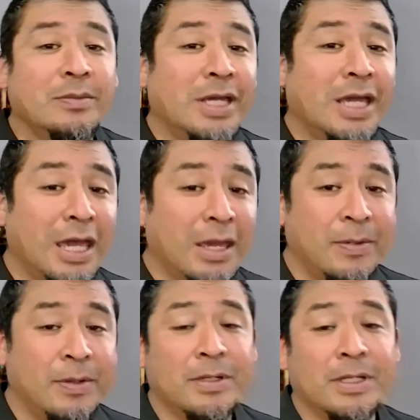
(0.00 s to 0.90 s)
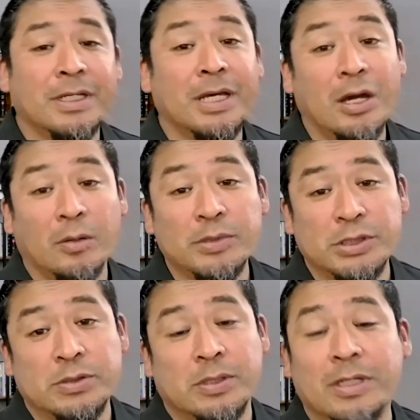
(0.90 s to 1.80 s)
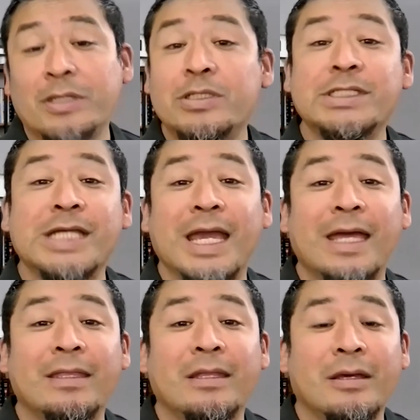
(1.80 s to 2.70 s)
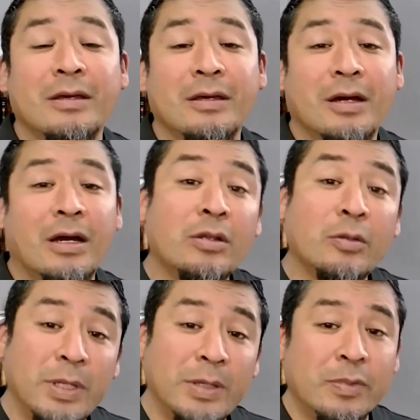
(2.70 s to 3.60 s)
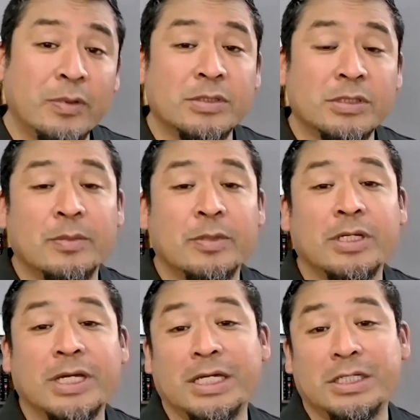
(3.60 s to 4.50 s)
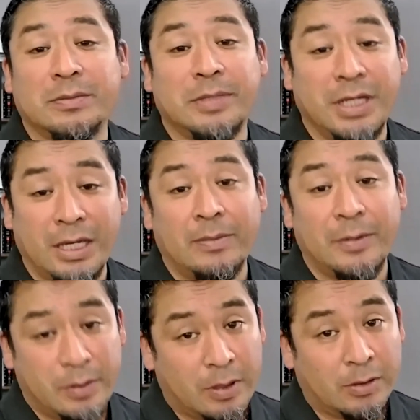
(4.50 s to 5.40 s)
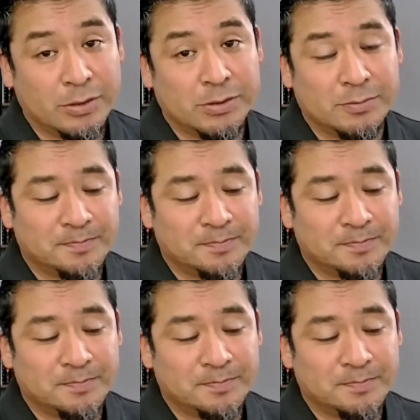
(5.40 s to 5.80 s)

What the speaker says: behavior, and it helps you understand other people's communication behavior also.